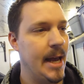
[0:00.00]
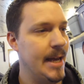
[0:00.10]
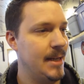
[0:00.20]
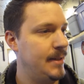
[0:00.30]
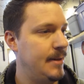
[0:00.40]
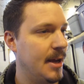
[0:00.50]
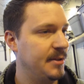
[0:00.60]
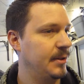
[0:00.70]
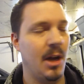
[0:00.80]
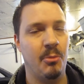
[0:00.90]
It
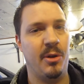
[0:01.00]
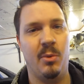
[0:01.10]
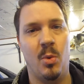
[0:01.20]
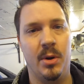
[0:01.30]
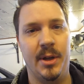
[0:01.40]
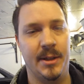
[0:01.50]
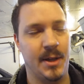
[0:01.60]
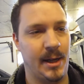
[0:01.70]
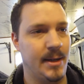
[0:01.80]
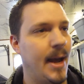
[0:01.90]
doesn't come with a warranty. It's
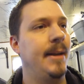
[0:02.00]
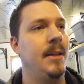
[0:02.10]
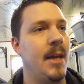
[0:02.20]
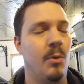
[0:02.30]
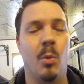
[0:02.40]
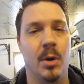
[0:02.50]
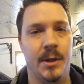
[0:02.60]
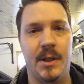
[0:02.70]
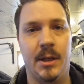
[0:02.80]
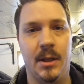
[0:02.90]
like a 90-day
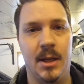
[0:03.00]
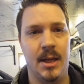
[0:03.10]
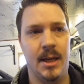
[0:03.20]
warranty,